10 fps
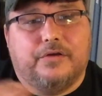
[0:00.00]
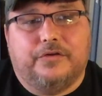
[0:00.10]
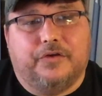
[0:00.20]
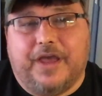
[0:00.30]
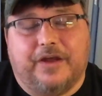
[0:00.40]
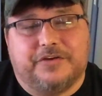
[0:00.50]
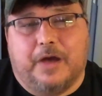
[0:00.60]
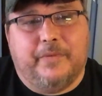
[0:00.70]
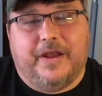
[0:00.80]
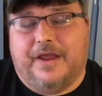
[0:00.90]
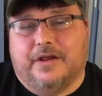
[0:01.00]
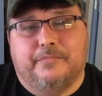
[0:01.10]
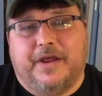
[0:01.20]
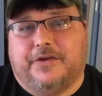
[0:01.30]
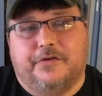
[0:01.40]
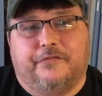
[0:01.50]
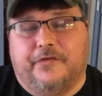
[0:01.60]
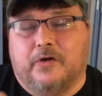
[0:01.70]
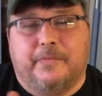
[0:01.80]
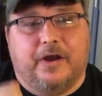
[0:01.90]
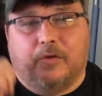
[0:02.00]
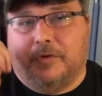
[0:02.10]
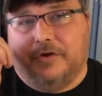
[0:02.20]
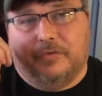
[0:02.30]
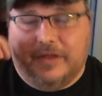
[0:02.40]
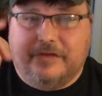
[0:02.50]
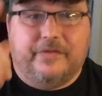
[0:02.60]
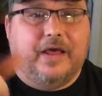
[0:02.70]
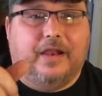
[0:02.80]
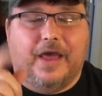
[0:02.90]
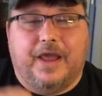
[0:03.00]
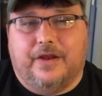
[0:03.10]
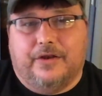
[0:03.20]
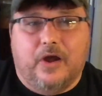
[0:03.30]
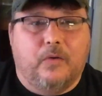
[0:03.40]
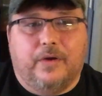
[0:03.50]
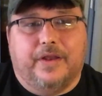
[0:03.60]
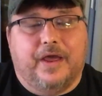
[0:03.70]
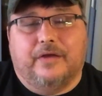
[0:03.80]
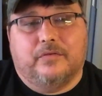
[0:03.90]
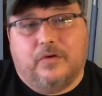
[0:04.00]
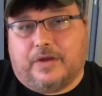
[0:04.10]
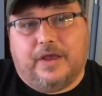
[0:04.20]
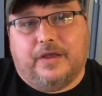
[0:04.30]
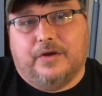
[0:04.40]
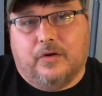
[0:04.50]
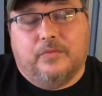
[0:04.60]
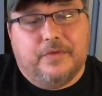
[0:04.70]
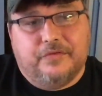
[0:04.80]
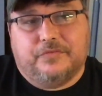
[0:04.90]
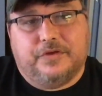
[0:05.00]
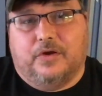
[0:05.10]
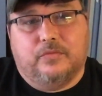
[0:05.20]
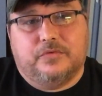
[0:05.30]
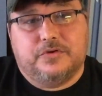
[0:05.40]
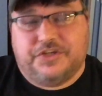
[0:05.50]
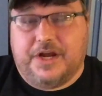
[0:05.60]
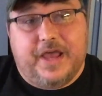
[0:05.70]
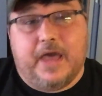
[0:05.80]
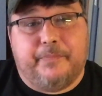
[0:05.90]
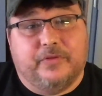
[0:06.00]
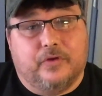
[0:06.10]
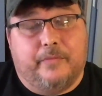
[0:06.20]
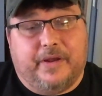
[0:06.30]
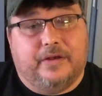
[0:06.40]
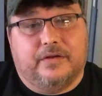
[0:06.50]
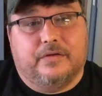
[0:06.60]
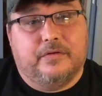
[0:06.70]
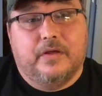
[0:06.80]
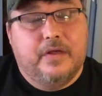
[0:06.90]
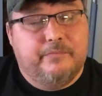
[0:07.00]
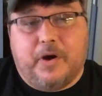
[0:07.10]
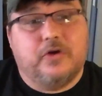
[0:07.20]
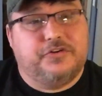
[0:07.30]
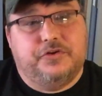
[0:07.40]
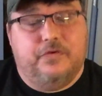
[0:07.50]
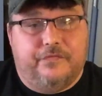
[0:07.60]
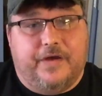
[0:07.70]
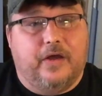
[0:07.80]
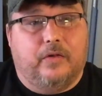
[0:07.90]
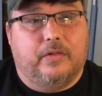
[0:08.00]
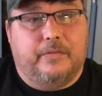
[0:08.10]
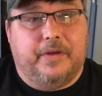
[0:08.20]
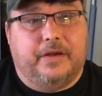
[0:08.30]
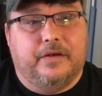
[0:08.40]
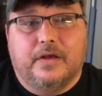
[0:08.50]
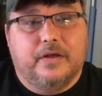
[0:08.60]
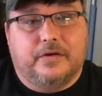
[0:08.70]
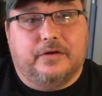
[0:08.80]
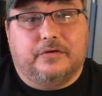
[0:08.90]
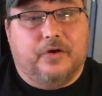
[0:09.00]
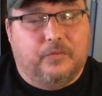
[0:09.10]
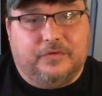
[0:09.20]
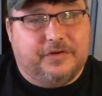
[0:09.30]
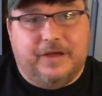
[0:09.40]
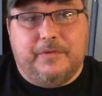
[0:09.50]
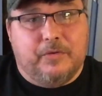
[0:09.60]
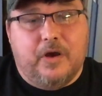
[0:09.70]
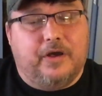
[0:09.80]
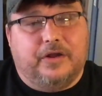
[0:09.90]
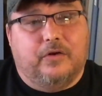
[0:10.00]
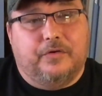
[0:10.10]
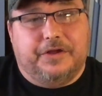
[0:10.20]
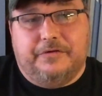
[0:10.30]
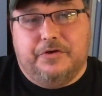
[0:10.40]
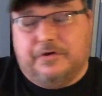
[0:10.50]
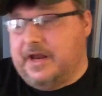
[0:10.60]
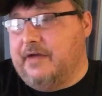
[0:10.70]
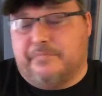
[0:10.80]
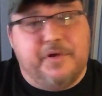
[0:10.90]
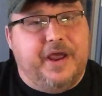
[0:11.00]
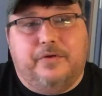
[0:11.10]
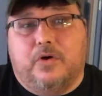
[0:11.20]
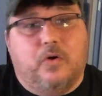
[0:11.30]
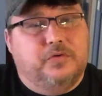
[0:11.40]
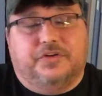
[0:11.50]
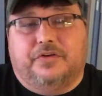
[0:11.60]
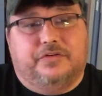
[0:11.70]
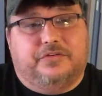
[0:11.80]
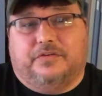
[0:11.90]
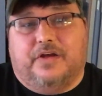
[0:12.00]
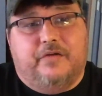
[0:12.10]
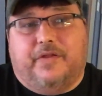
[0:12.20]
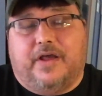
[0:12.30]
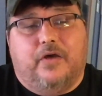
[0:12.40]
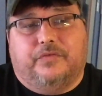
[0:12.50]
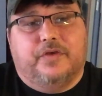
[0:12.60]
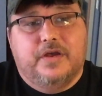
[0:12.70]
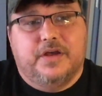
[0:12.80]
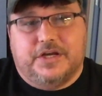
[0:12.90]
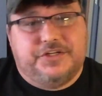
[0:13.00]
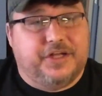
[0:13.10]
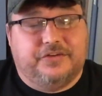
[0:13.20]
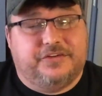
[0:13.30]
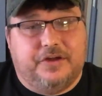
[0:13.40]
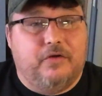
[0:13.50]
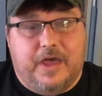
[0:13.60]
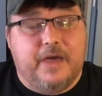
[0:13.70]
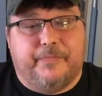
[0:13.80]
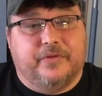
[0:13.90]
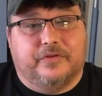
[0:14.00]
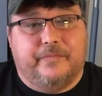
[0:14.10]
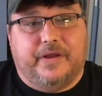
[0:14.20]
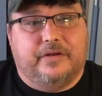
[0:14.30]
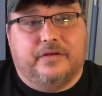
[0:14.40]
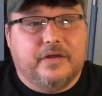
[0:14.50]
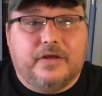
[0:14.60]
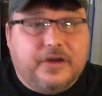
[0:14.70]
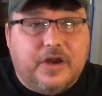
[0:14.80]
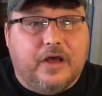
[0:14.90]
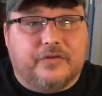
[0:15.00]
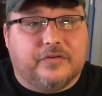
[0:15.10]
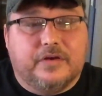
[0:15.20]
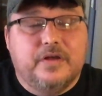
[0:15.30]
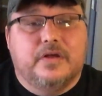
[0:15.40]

you can't tell me it ain't gonna make you feel better when you leave that line and knowing that, okay, shit happens. I mean, parts do fail. I mean, don't get me wrong. You could have brand new hoses, everything else, and shit still happens. I mean, it does.